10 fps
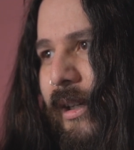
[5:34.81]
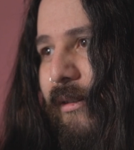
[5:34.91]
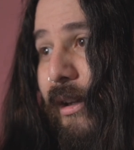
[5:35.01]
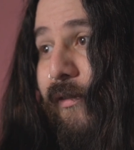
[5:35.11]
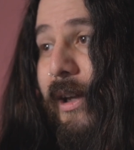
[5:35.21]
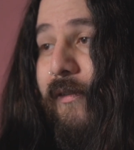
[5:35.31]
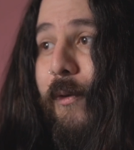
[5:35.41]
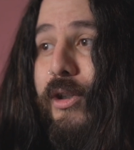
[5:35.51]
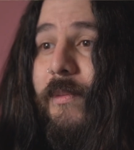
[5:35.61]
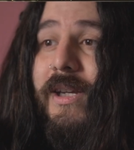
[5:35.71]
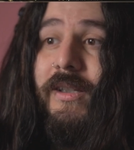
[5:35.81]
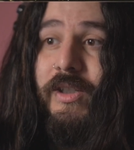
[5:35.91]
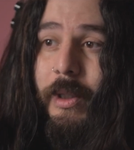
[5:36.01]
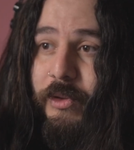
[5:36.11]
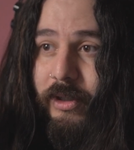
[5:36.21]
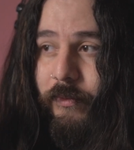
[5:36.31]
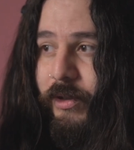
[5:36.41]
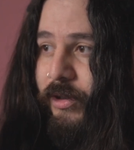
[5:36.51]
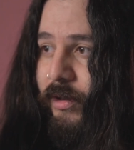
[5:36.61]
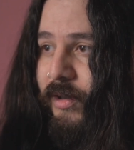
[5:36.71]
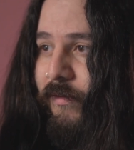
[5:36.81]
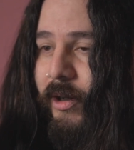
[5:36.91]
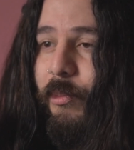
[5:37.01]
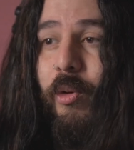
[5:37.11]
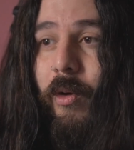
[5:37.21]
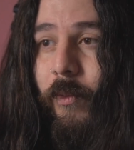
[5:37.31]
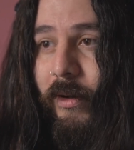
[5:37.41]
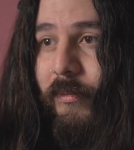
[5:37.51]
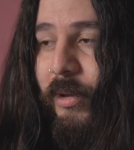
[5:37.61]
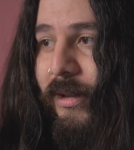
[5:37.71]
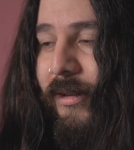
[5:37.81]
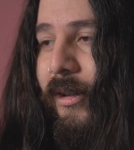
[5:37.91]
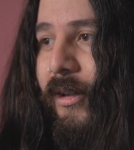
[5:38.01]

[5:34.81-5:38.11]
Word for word: If I were to make an assumption, which is a very poor one, but